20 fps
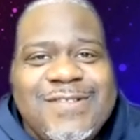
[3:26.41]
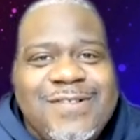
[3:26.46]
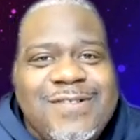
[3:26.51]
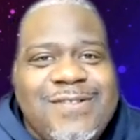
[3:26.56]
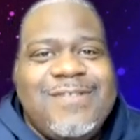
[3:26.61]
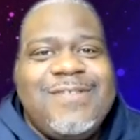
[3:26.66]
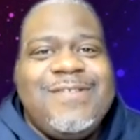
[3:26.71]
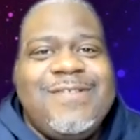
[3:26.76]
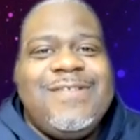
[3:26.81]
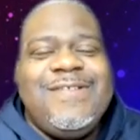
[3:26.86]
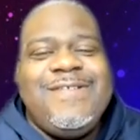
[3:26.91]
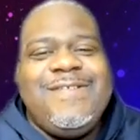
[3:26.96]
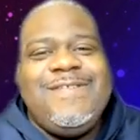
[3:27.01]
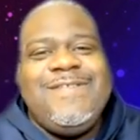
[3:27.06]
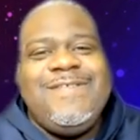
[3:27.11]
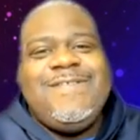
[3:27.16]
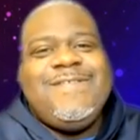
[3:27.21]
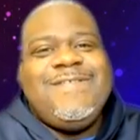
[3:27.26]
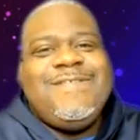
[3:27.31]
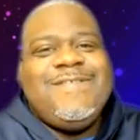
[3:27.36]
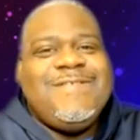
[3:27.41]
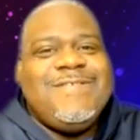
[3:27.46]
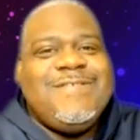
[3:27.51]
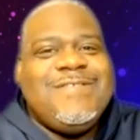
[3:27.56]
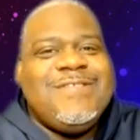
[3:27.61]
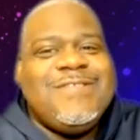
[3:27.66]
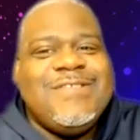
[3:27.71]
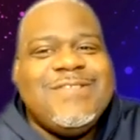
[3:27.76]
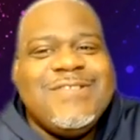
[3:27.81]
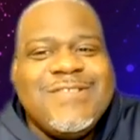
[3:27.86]

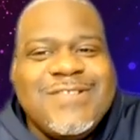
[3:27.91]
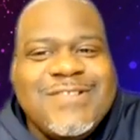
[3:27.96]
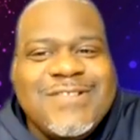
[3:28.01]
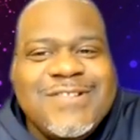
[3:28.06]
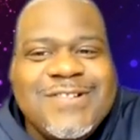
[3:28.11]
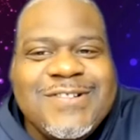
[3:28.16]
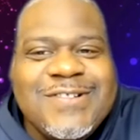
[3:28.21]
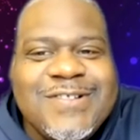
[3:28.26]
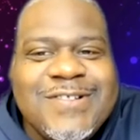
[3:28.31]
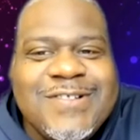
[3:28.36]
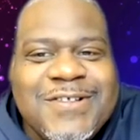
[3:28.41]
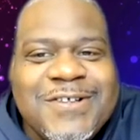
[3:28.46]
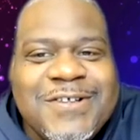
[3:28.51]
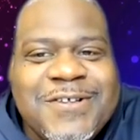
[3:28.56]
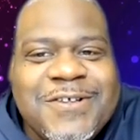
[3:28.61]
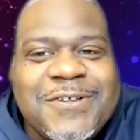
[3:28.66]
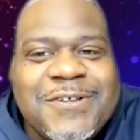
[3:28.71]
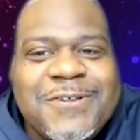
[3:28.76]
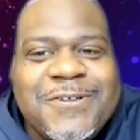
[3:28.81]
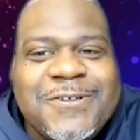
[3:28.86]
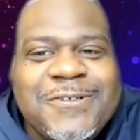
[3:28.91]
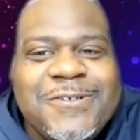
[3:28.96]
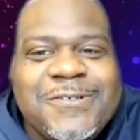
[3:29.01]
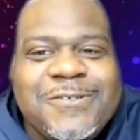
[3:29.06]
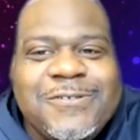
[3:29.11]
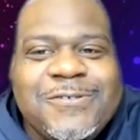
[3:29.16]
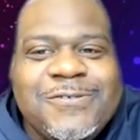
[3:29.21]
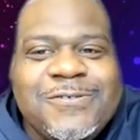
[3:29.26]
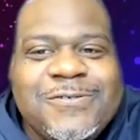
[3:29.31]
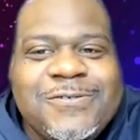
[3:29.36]

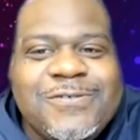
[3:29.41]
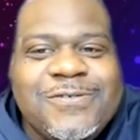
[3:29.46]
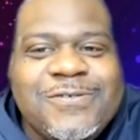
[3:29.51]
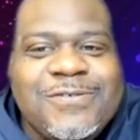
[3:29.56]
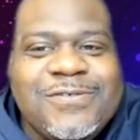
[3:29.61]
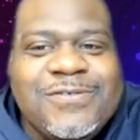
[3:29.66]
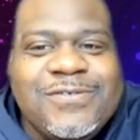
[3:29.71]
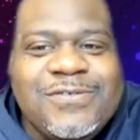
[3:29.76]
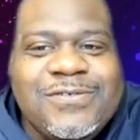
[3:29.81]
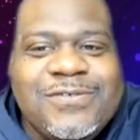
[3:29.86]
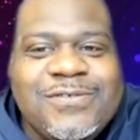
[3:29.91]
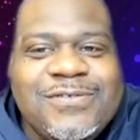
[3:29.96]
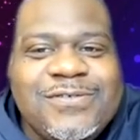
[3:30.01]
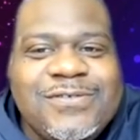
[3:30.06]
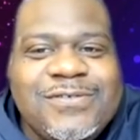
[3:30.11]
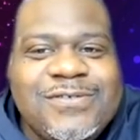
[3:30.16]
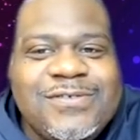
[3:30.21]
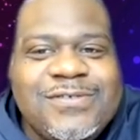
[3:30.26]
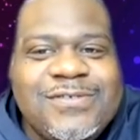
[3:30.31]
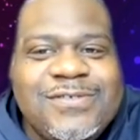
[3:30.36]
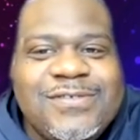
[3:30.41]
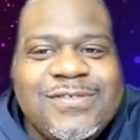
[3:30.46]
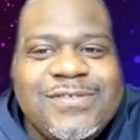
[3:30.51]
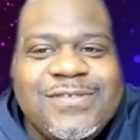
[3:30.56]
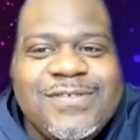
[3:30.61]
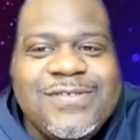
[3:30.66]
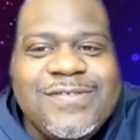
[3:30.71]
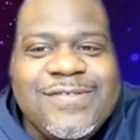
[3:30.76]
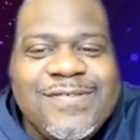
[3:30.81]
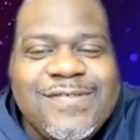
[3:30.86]

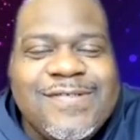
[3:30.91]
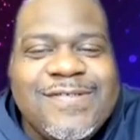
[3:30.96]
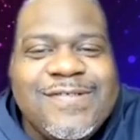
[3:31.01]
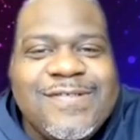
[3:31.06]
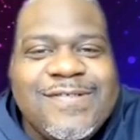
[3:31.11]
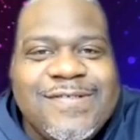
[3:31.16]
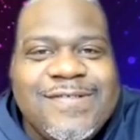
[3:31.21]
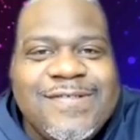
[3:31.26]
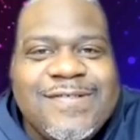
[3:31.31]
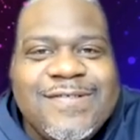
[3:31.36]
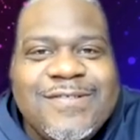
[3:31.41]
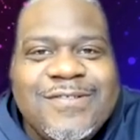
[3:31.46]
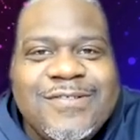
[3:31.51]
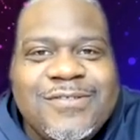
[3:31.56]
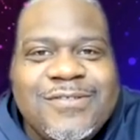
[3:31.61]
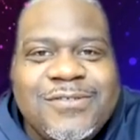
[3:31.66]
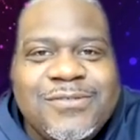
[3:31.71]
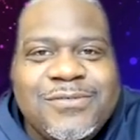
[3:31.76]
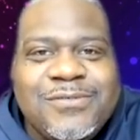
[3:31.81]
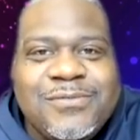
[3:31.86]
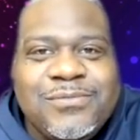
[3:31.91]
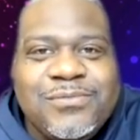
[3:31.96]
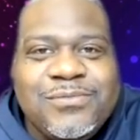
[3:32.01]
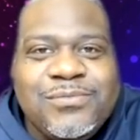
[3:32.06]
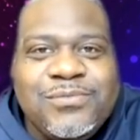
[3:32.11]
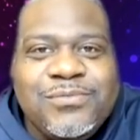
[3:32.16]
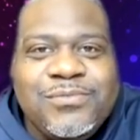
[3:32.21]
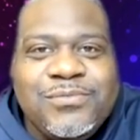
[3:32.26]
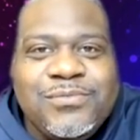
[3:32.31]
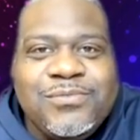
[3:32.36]

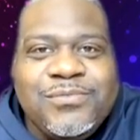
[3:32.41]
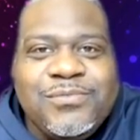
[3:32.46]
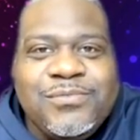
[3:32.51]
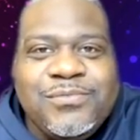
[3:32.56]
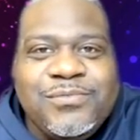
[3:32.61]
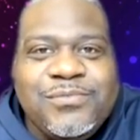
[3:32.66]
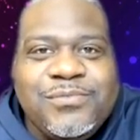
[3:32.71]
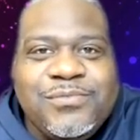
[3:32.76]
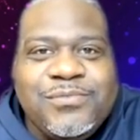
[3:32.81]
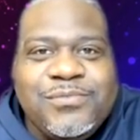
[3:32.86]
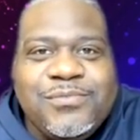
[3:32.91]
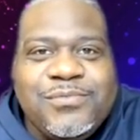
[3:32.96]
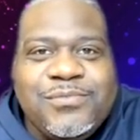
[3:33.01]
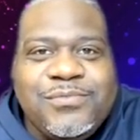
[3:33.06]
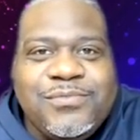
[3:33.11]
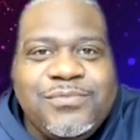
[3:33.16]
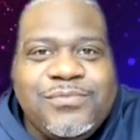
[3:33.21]
This person isn't speaking.